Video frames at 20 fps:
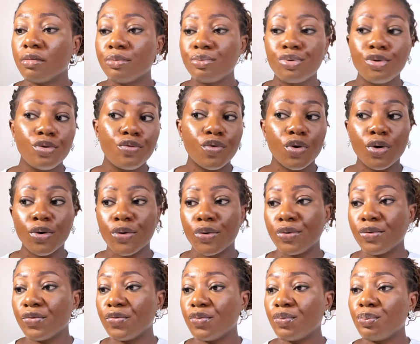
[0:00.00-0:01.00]
proof
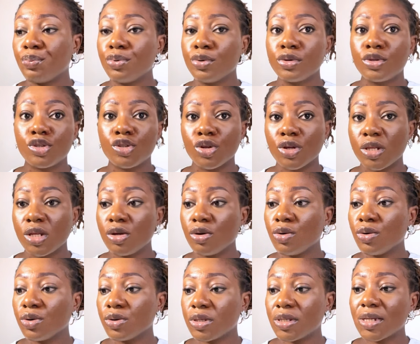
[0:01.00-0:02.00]
of post-study
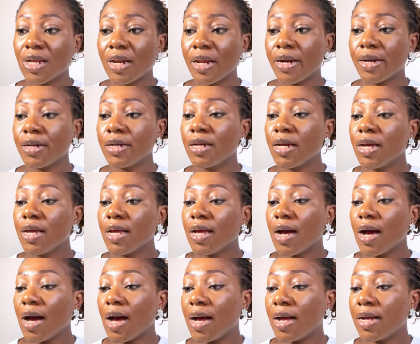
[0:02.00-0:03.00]
or salary.
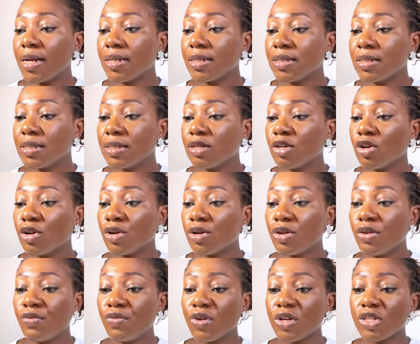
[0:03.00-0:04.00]
And
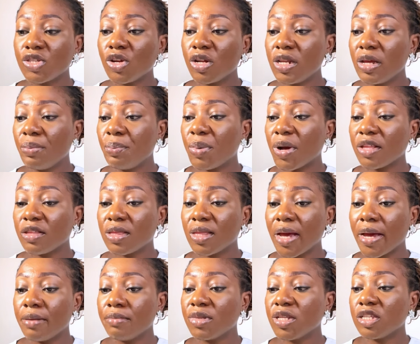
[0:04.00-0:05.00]
if you're studying
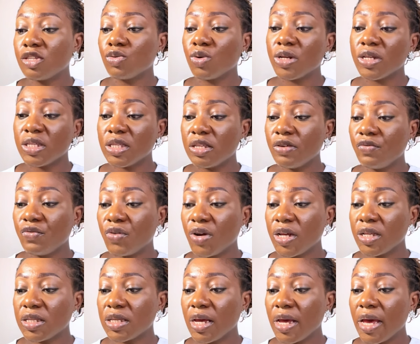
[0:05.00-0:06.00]
part-time, this one is
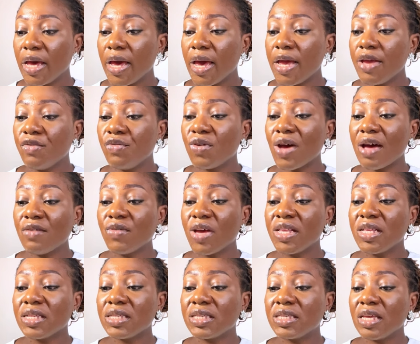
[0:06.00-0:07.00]
different. If you have
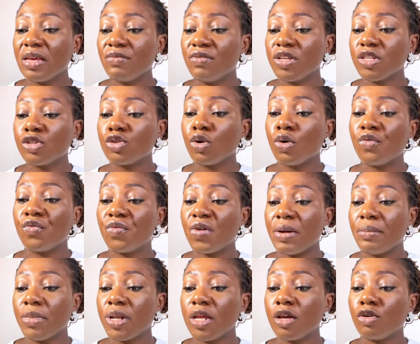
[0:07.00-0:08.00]
any savings or
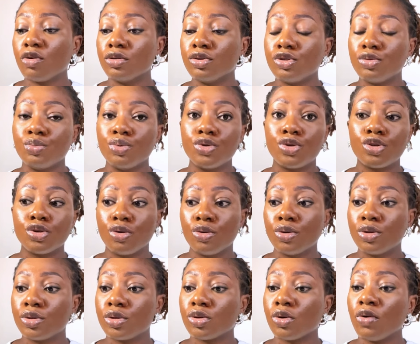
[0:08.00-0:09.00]
family
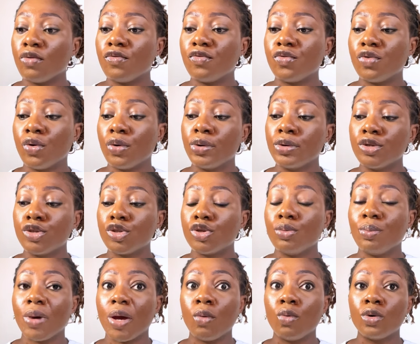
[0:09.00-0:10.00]
contributions or funds,
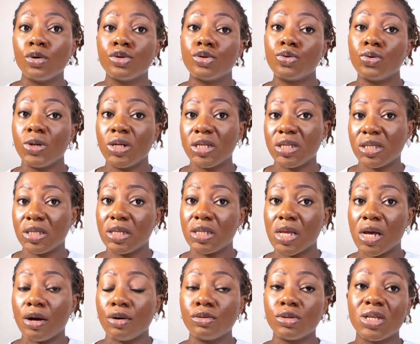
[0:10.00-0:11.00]
you might want to list it
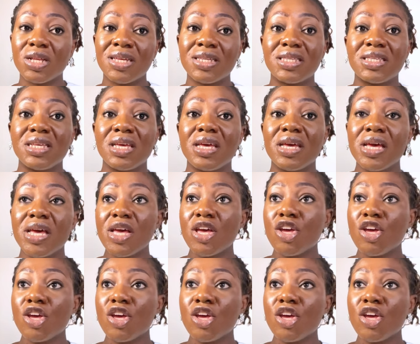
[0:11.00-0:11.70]
out. Let's say